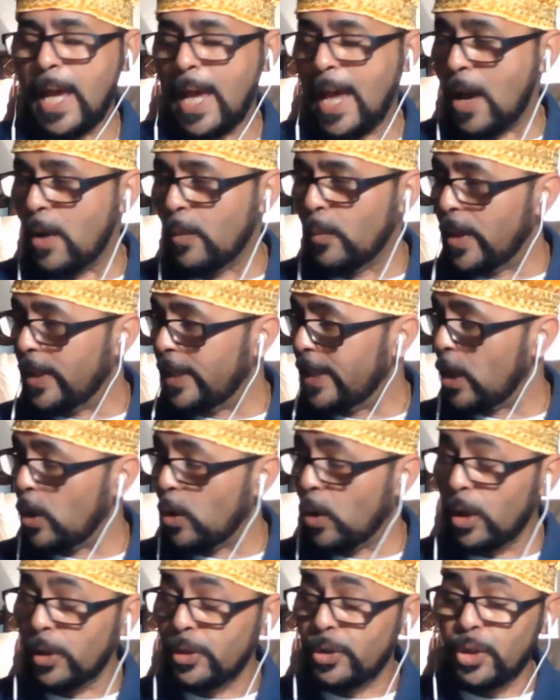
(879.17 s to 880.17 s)
And when they
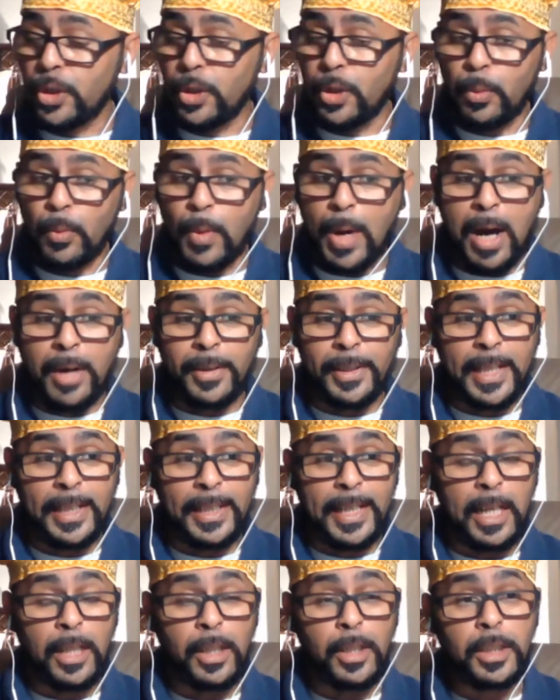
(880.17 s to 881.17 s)
all turn around and
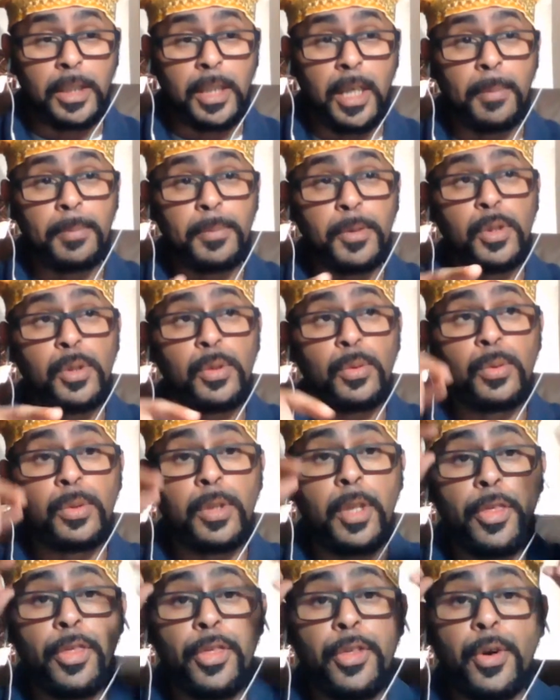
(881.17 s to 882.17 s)
they look up to
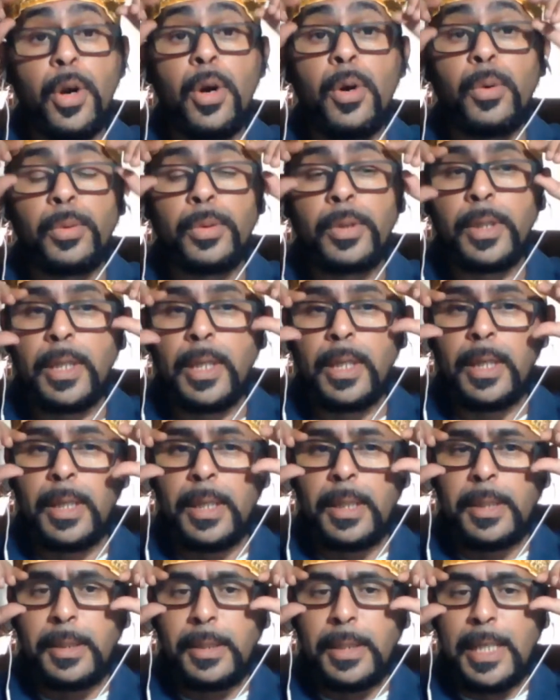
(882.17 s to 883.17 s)
the throne,
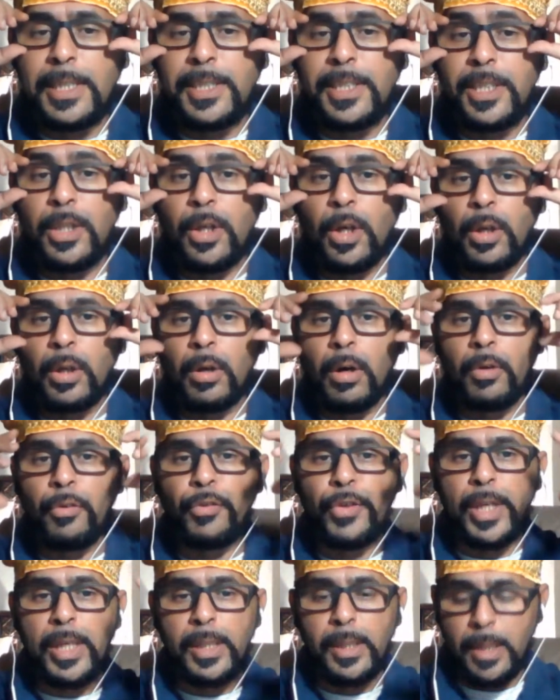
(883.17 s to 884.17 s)
they see
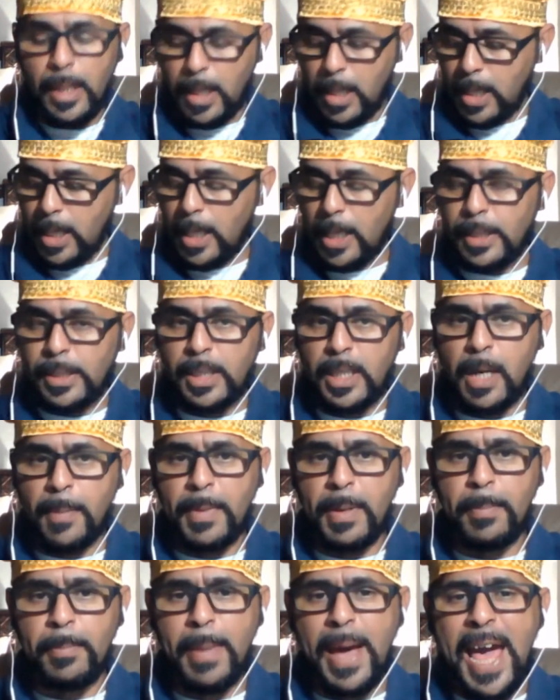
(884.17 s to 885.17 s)
Olofi is
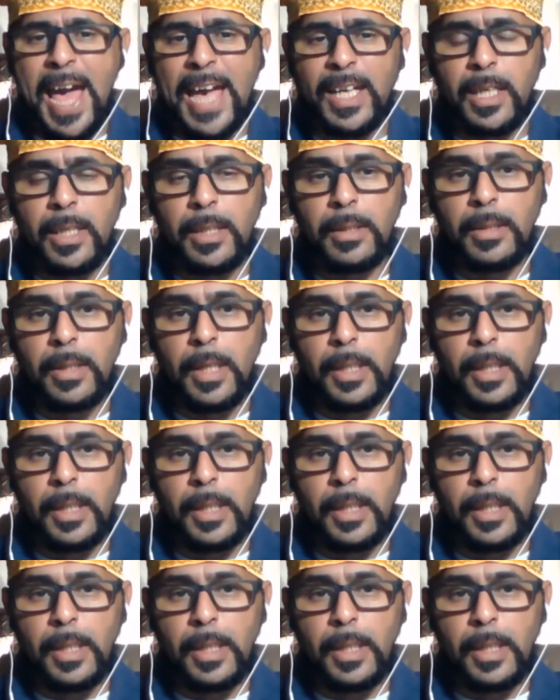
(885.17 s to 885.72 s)
coming back.